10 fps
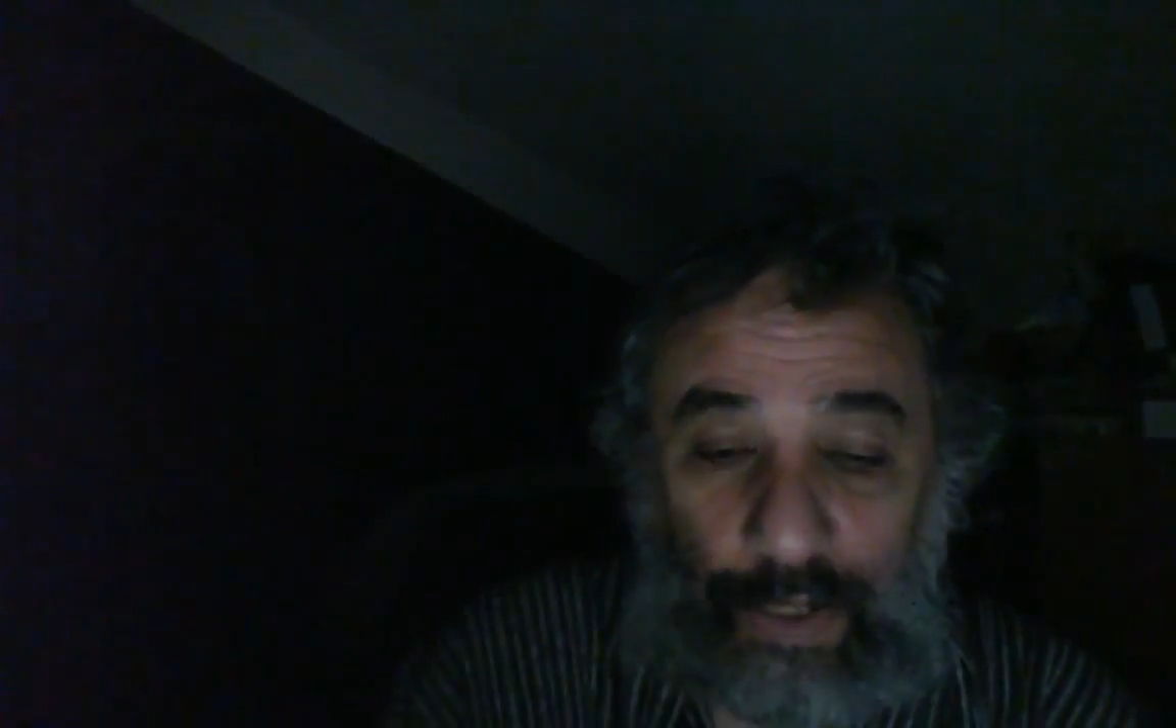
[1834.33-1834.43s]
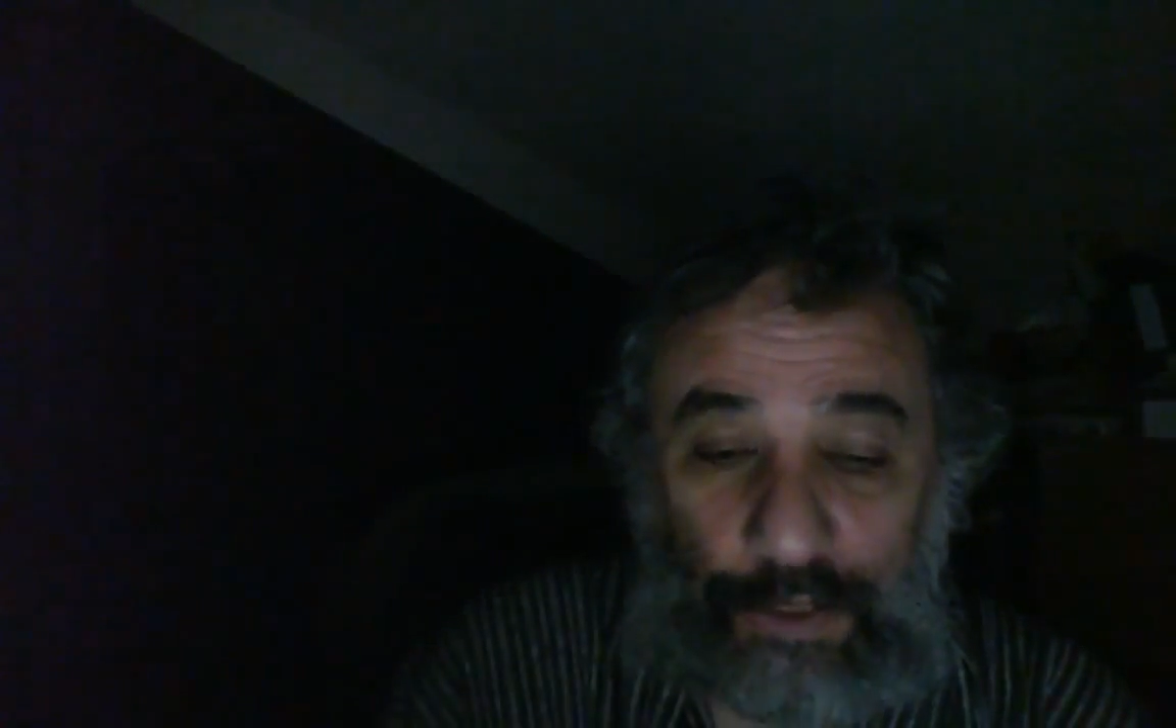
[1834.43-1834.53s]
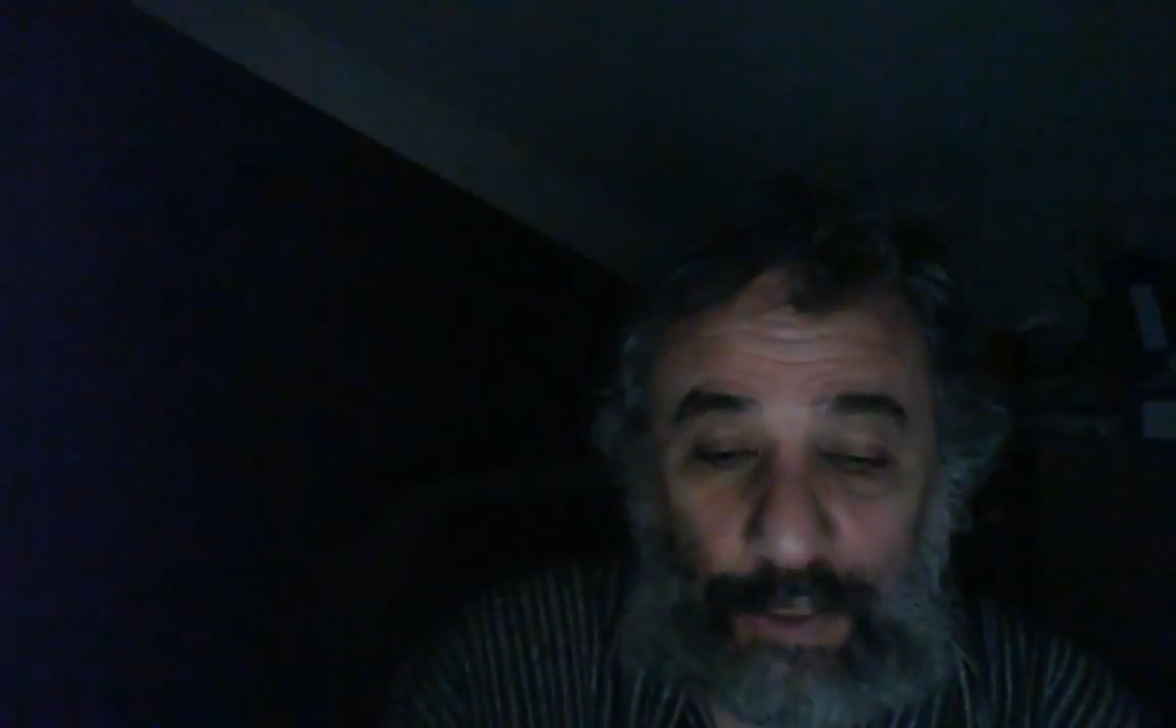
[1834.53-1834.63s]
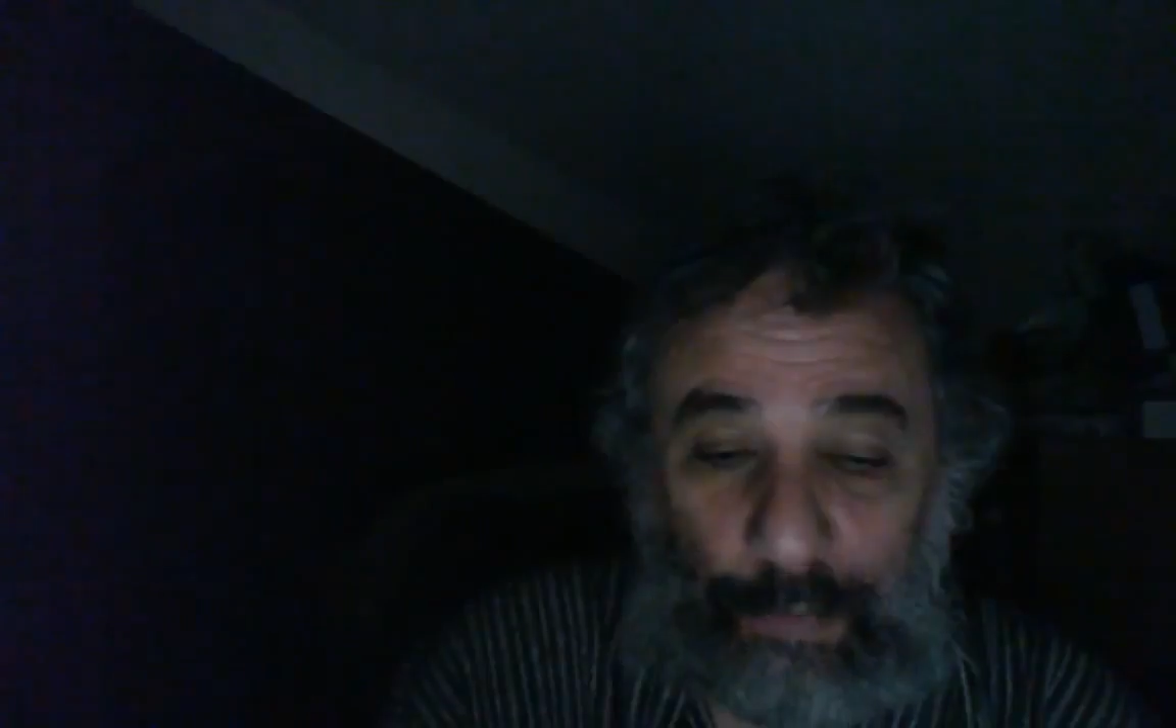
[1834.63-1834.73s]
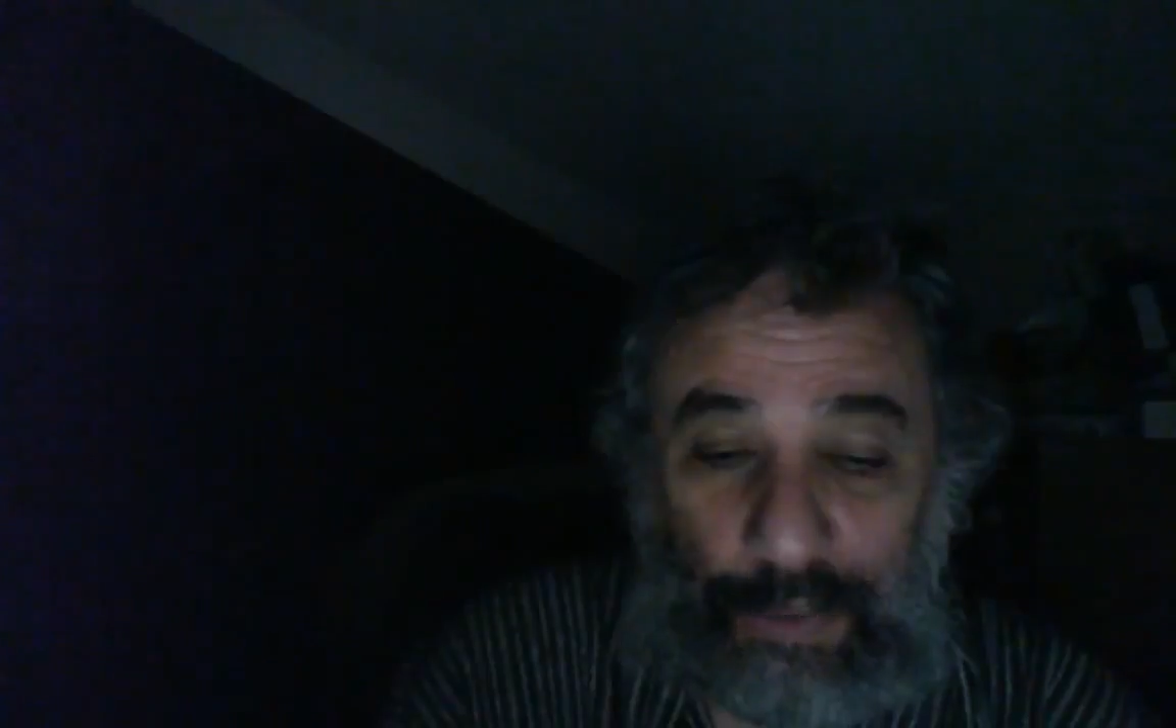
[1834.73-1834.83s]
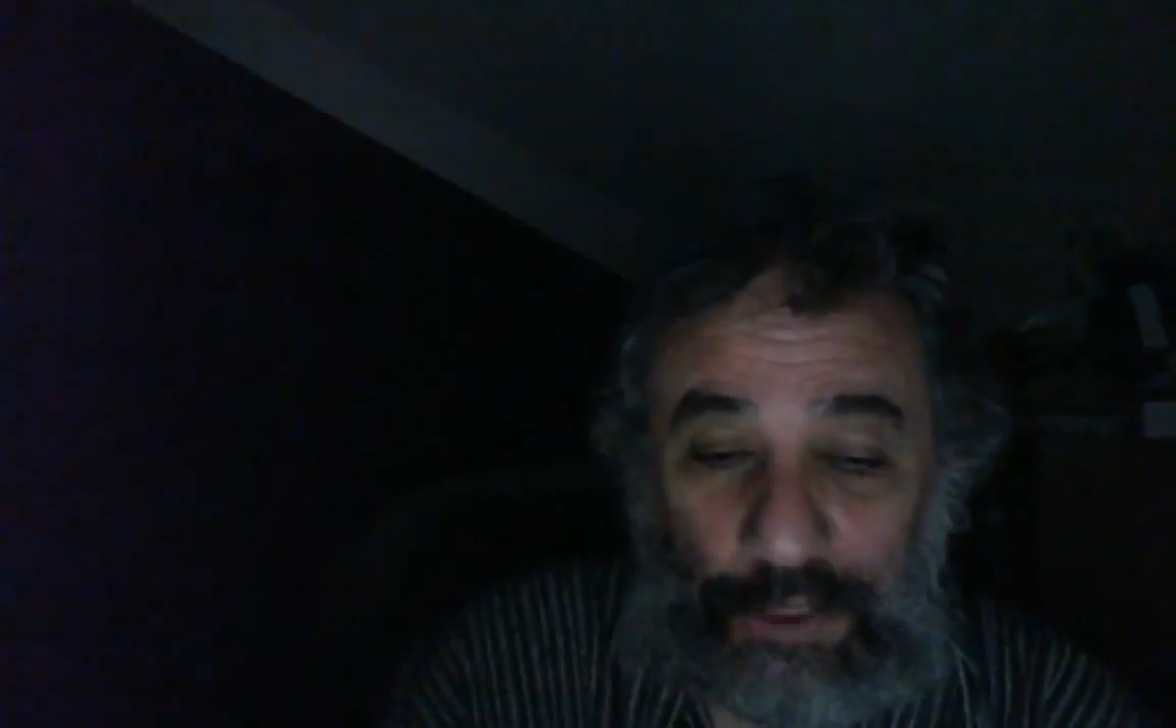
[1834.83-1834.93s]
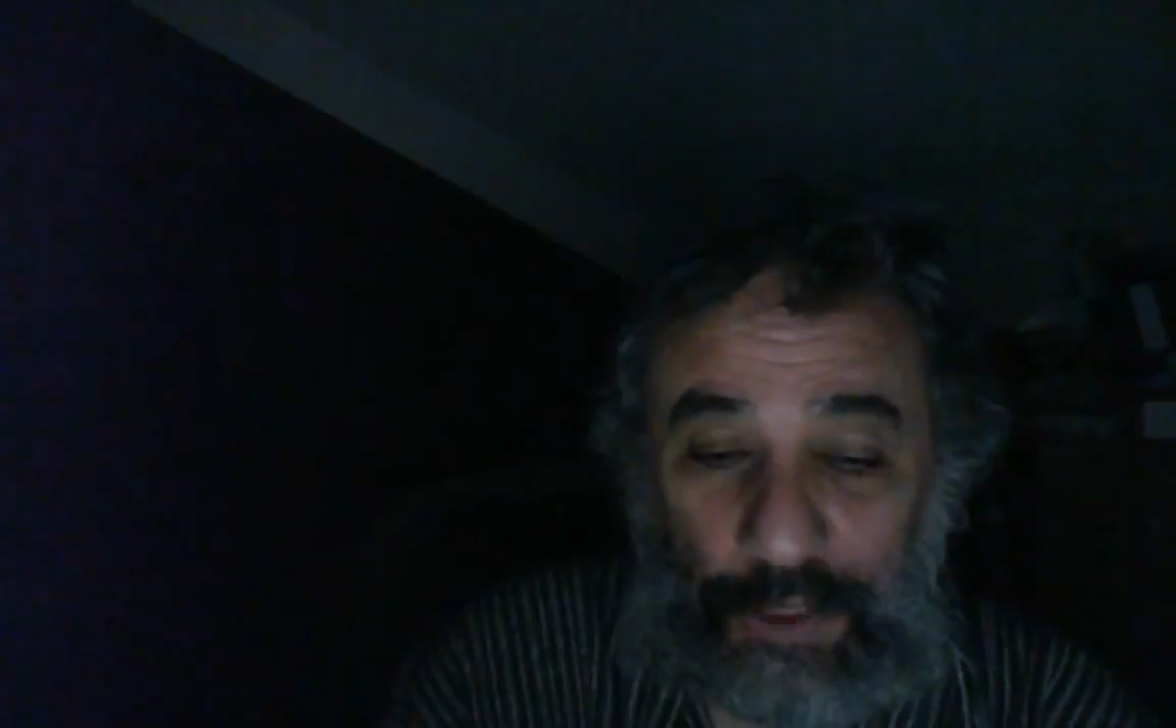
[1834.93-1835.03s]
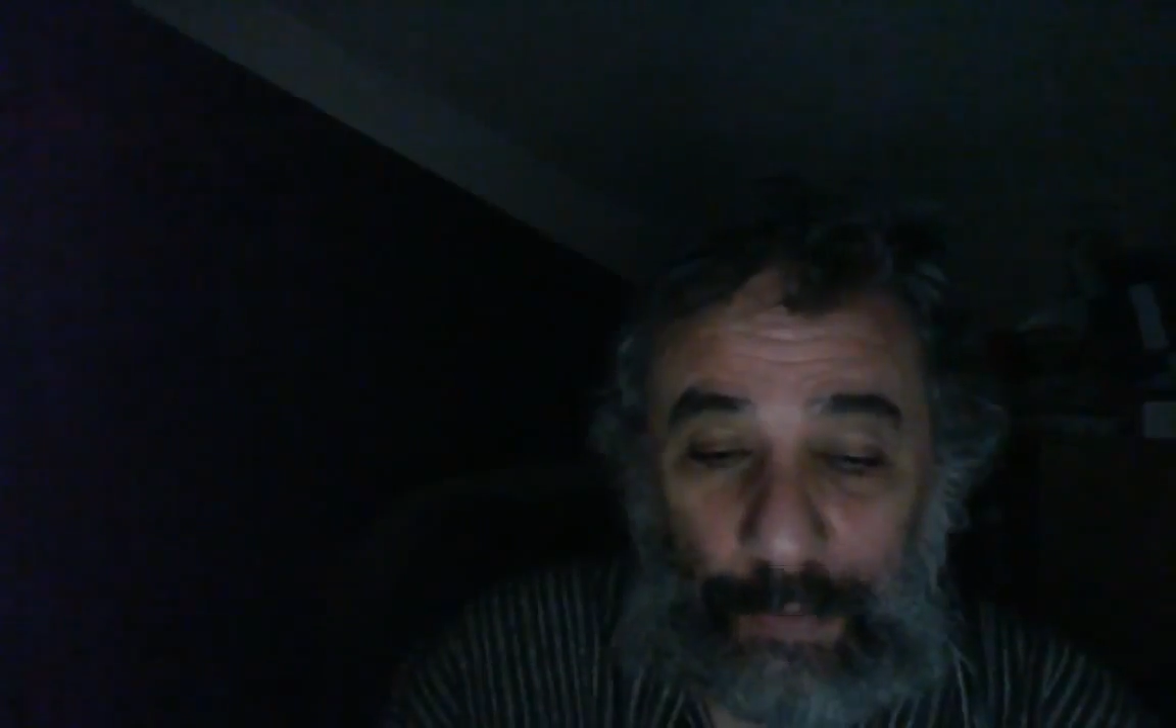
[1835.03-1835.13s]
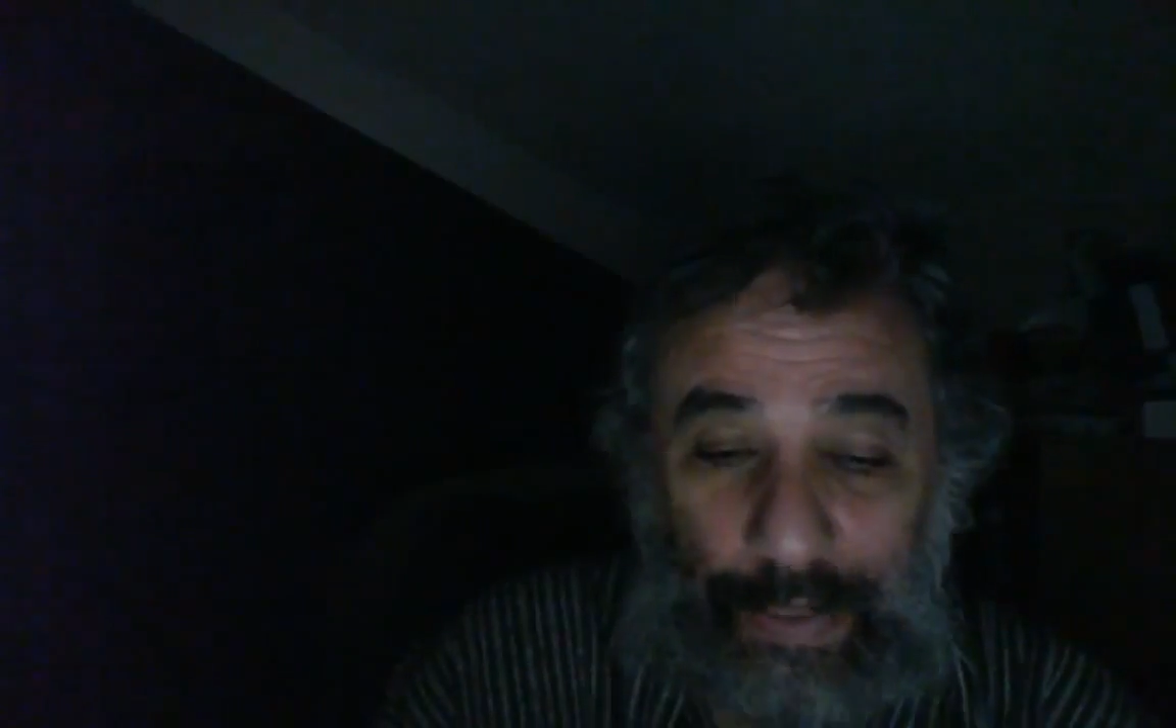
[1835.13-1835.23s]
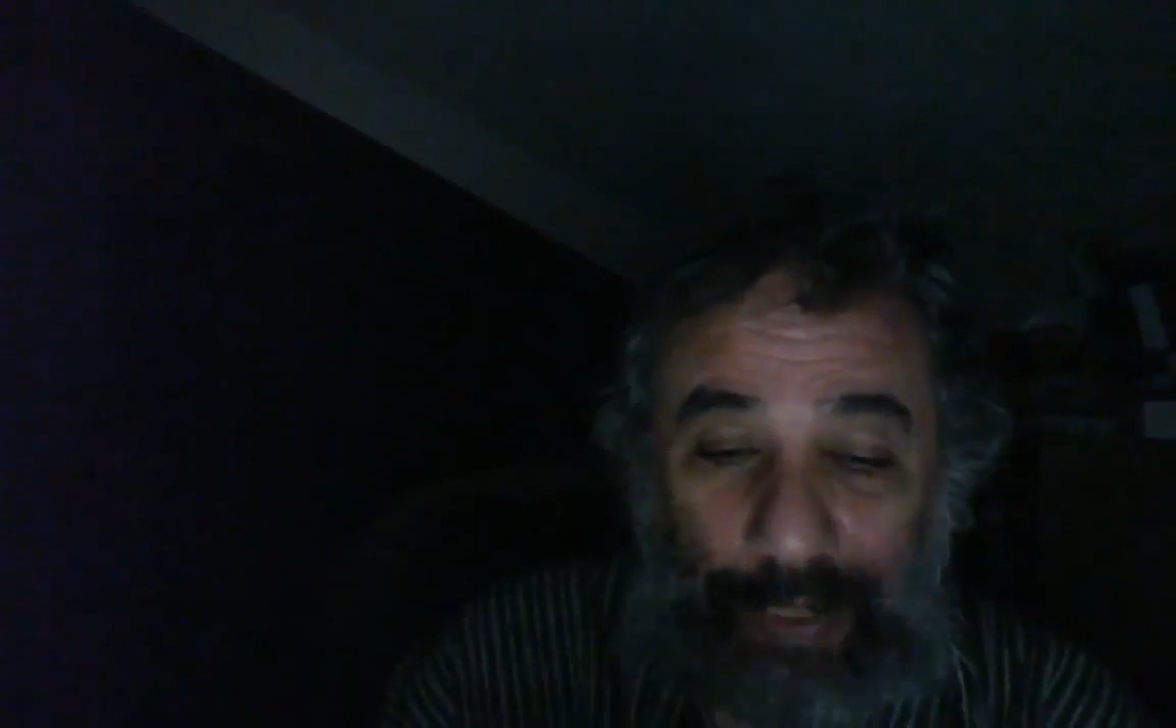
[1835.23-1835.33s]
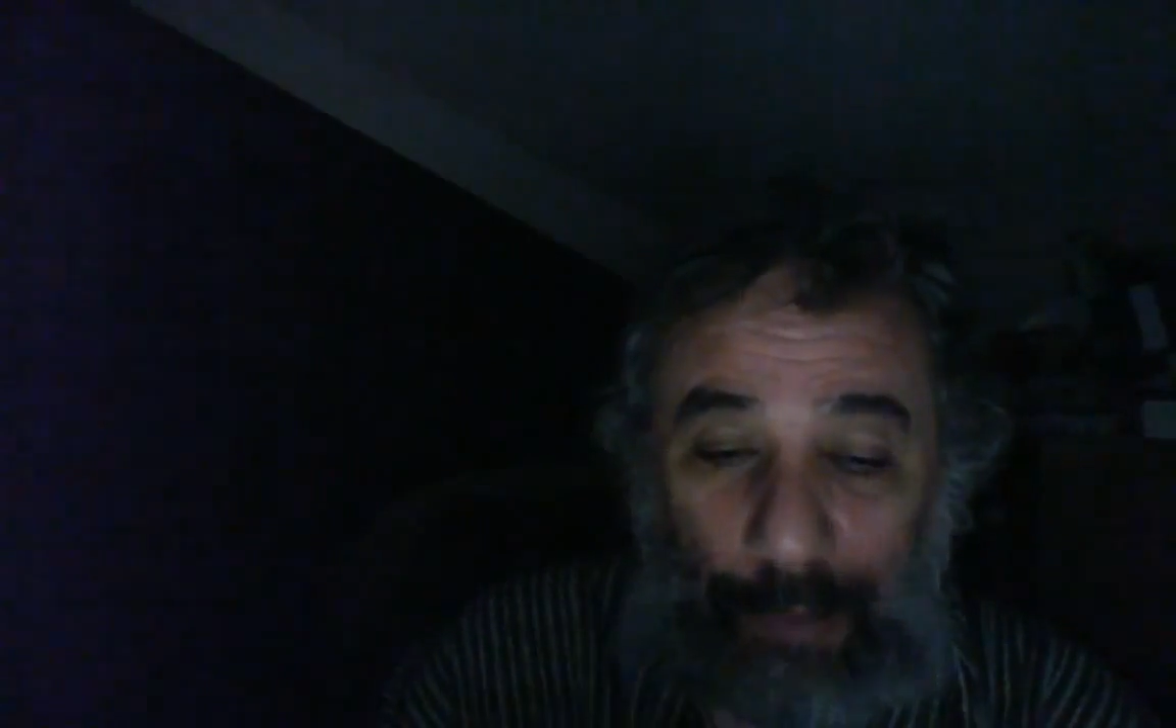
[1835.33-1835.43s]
and she admitted she made it